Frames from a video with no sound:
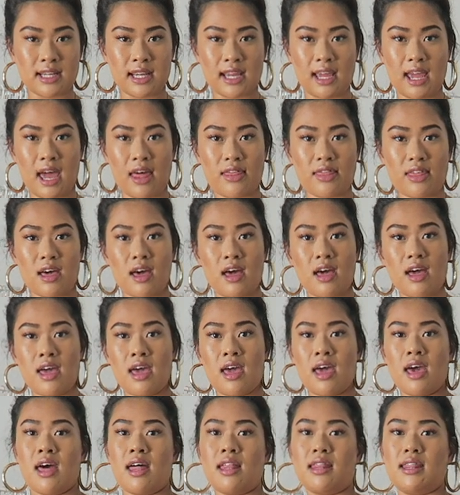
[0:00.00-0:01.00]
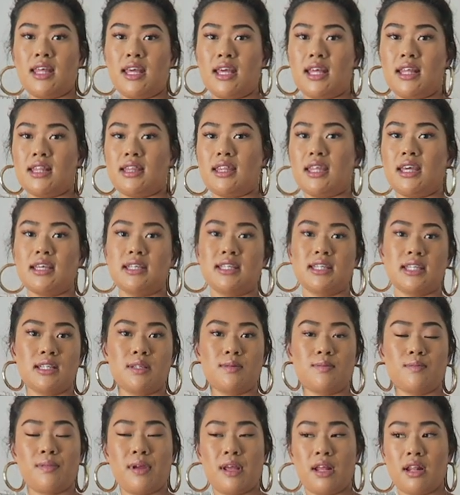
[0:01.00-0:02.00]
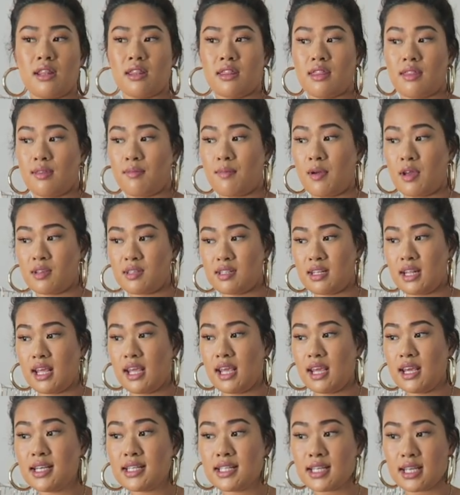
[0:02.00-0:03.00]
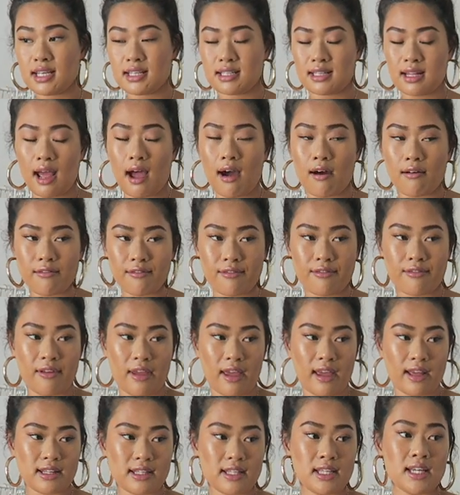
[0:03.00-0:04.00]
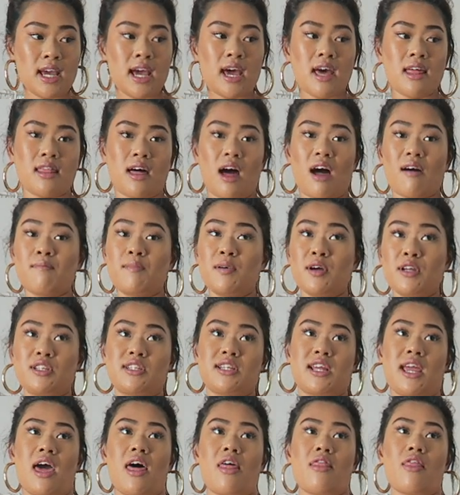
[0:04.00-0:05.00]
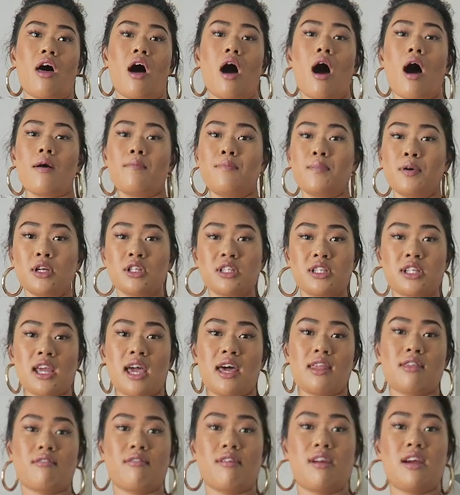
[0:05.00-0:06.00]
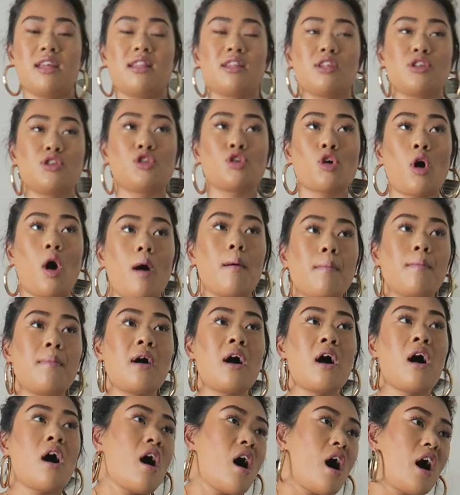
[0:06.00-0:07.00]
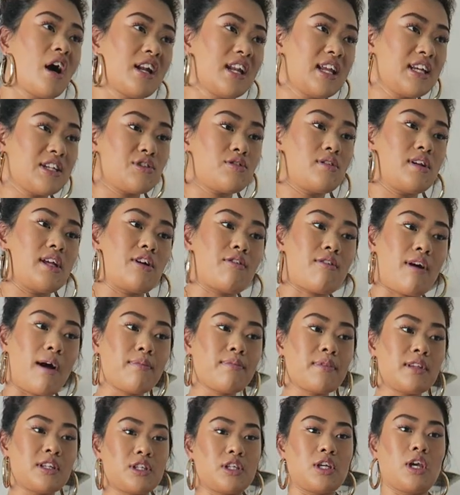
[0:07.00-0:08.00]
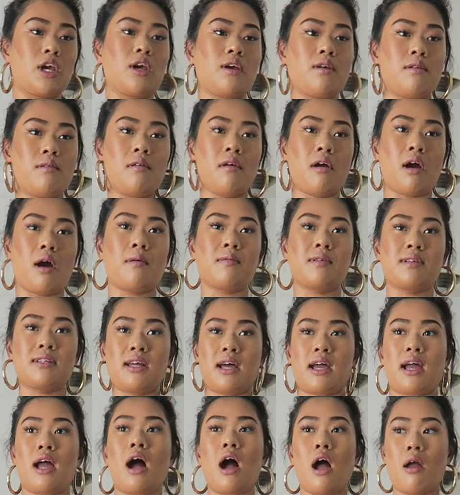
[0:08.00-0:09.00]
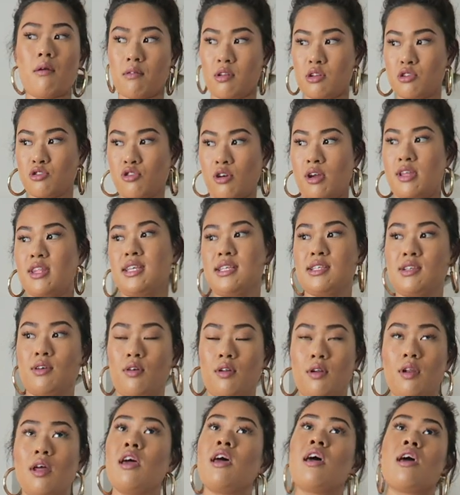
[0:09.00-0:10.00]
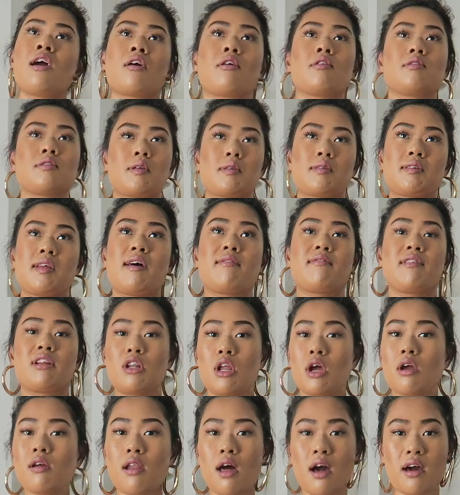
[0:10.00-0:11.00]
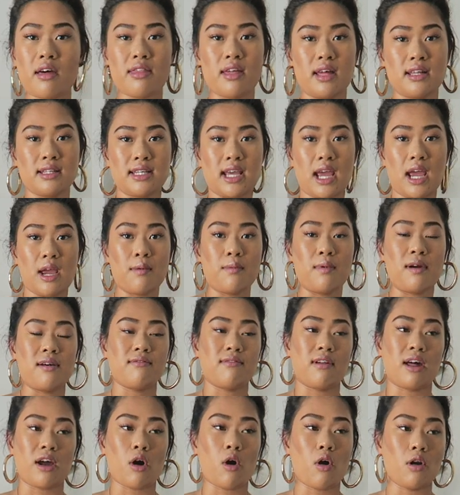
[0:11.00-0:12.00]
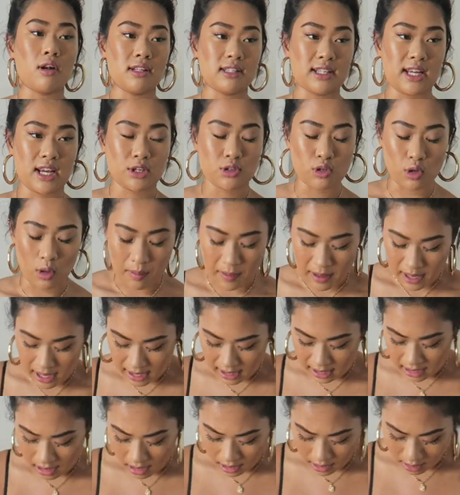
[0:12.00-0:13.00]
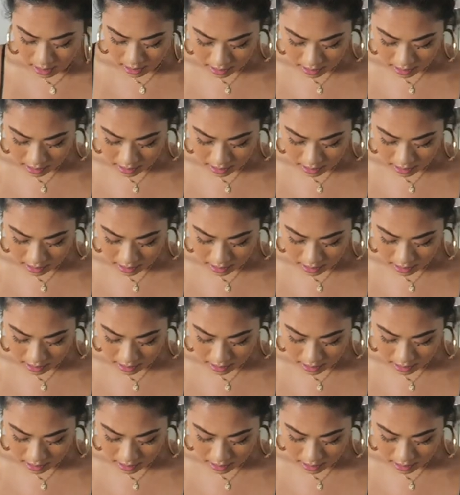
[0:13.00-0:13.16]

together. The, this has been the most easiest outfit that I put together. I put together in the shop I literally grabbed the two and was like, I'm going to try these on because I was having no luck that day with like holiday shopping and